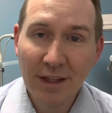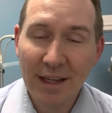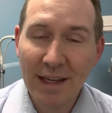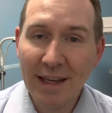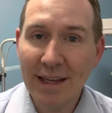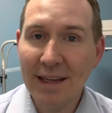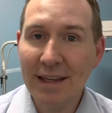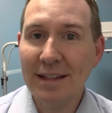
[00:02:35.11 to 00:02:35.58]

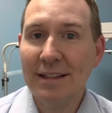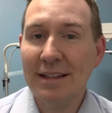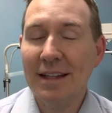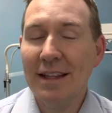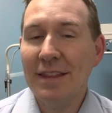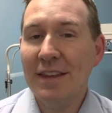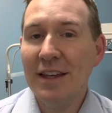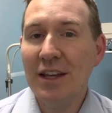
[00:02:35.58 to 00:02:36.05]

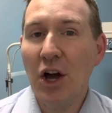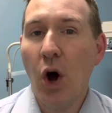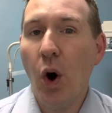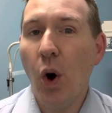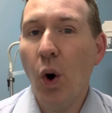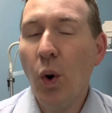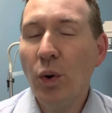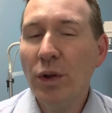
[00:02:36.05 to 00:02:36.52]
And the
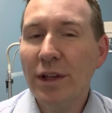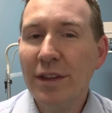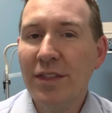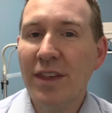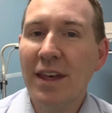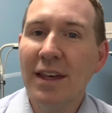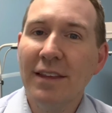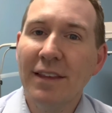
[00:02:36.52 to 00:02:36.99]
only
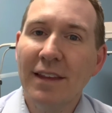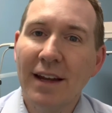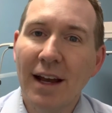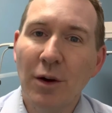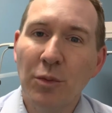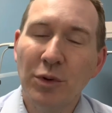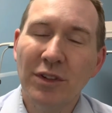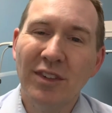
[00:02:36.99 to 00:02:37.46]
thing that
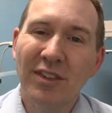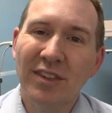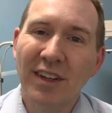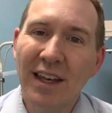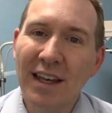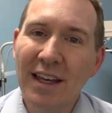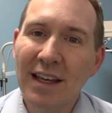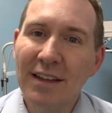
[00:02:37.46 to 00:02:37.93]
I would
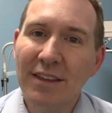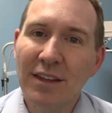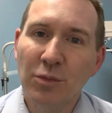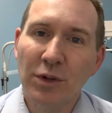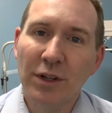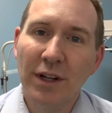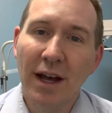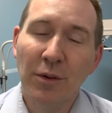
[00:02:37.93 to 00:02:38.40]
say
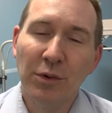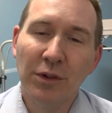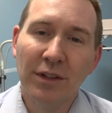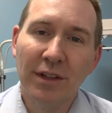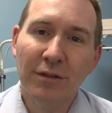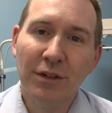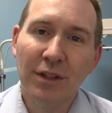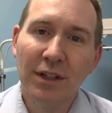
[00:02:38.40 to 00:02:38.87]
that I
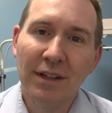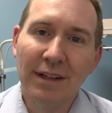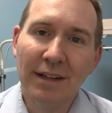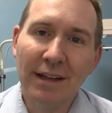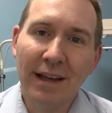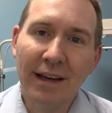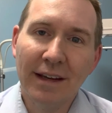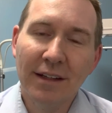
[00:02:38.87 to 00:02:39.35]
would give it a
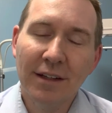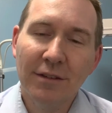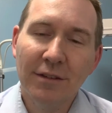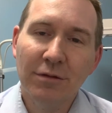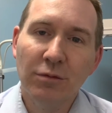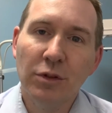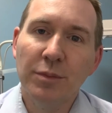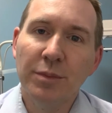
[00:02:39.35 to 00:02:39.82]

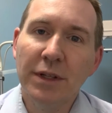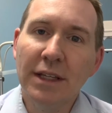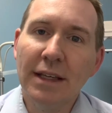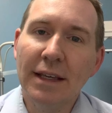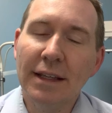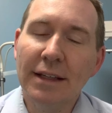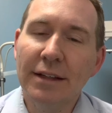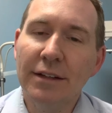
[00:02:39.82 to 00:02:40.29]
negative would
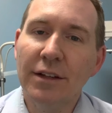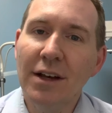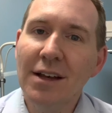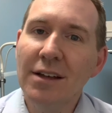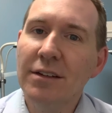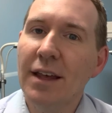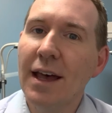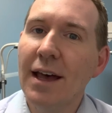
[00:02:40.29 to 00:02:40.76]
be it
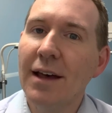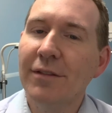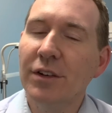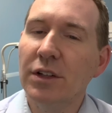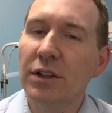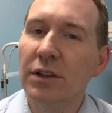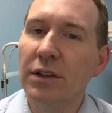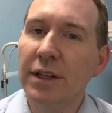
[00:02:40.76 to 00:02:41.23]
does have
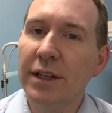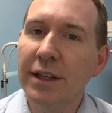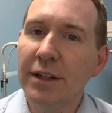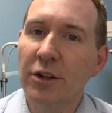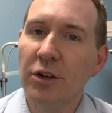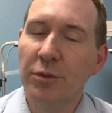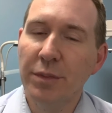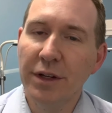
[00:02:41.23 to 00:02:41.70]
a
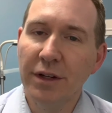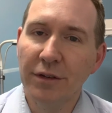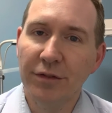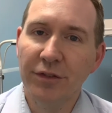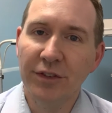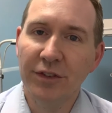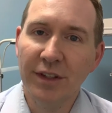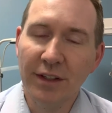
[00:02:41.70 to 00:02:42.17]
little bit of
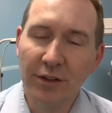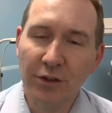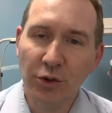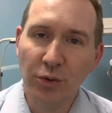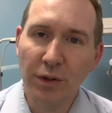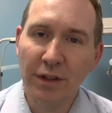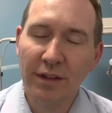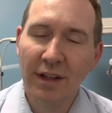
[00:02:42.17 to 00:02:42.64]
scent
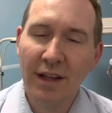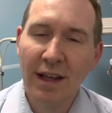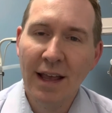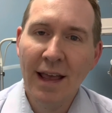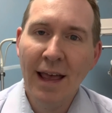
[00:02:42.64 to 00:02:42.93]
to it.